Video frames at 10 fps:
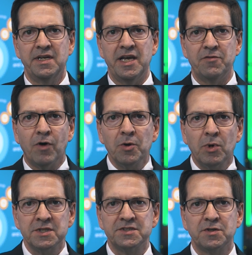If one
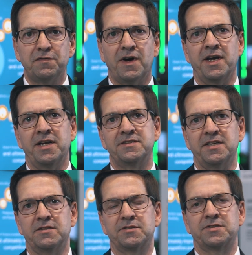wants to finance
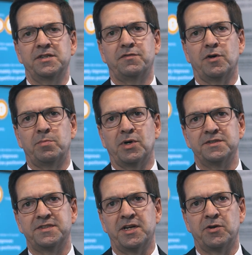Industry
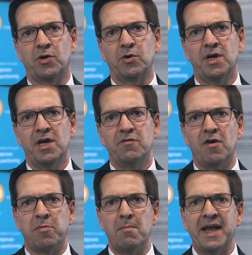4.0
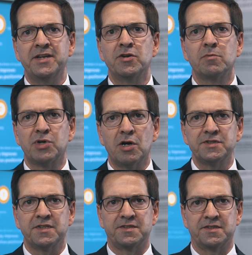with manual
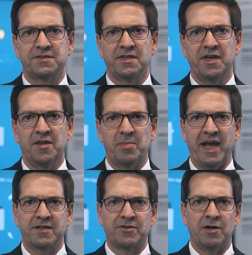processes in the
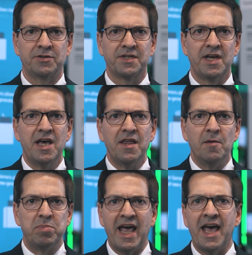background,
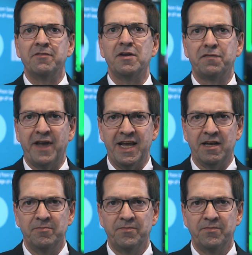the plan will fail.